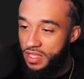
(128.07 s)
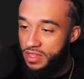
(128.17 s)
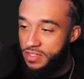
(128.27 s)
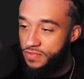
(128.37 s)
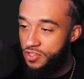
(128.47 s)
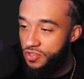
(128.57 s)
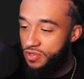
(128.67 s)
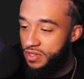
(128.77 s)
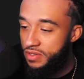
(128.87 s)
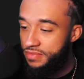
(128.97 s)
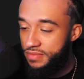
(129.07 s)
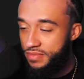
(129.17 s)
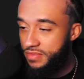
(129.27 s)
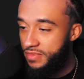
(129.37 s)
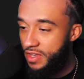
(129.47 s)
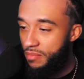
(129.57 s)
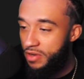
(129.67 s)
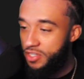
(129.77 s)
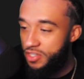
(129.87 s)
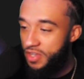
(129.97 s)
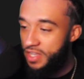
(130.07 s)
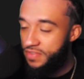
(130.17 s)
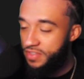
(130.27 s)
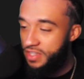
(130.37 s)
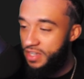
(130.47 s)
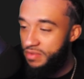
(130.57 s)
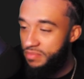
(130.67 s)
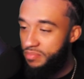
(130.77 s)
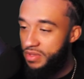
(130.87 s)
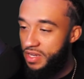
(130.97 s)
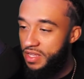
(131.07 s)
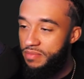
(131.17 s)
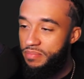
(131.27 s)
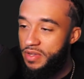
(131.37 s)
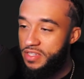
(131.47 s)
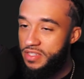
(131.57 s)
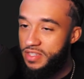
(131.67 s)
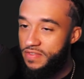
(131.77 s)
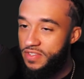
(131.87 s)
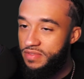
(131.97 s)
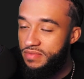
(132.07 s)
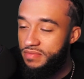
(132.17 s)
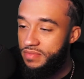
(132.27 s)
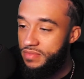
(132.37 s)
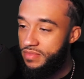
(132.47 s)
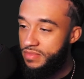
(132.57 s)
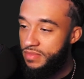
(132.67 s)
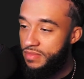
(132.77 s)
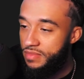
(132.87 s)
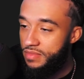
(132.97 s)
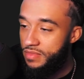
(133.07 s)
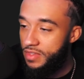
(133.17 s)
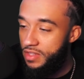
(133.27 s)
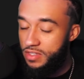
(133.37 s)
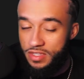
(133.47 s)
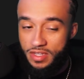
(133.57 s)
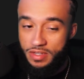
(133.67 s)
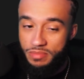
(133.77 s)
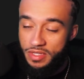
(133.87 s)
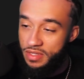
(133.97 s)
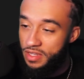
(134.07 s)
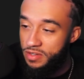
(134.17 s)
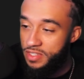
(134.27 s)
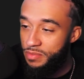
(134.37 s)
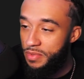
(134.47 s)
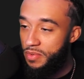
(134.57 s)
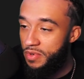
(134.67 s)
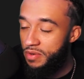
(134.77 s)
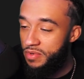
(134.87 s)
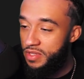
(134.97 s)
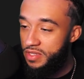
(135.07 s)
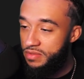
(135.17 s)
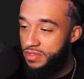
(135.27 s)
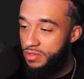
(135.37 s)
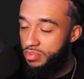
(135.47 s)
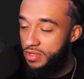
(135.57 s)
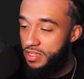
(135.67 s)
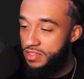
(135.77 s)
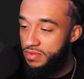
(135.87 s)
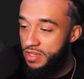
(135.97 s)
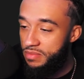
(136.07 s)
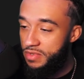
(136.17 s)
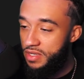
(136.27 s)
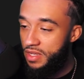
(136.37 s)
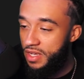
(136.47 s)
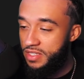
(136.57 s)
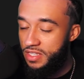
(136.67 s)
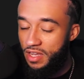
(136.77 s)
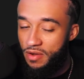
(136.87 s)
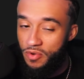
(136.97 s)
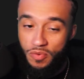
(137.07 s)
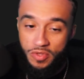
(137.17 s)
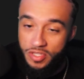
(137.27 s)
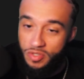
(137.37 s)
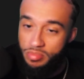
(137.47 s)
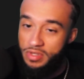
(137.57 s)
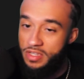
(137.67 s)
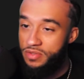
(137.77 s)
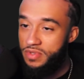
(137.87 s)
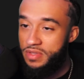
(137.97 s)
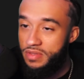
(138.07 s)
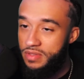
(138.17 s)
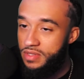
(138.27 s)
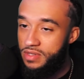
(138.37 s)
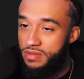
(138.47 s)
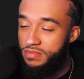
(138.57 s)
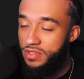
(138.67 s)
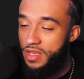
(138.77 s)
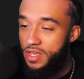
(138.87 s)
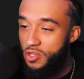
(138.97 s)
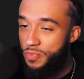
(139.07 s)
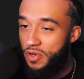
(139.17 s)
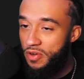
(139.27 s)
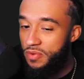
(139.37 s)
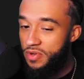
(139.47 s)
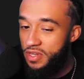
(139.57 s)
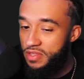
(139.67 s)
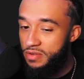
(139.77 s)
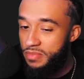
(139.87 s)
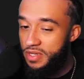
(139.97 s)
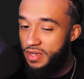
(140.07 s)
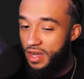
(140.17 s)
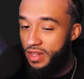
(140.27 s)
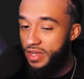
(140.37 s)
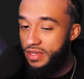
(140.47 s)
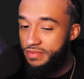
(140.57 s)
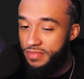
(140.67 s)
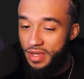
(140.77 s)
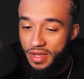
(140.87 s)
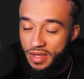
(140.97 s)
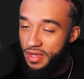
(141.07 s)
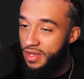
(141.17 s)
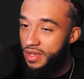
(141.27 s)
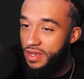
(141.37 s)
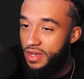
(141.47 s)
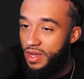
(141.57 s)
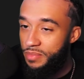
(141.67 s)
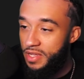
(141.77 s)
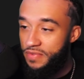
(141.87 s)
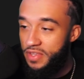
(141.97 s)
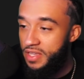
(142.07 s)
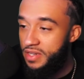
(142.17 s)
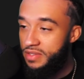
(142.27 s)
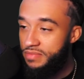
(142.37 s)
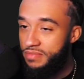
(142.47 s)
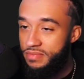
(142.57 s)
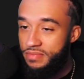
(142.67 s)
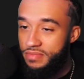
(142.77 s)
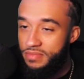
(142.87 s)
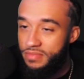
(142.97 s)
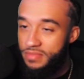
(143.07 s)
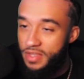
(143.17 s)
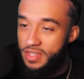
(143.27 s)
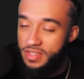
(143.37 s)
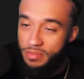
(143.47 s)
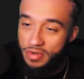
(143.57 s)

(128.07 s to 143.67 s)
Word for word: get this for sure. I'm pretty sure you guys have seen it. Plenty pictures of it. it. Looks good to me. I know some people weren't really too pleased with it, but like I said, y'all weren't really too pleased with the Yumeko one either. But I like it. I'm definitely getting it. Instant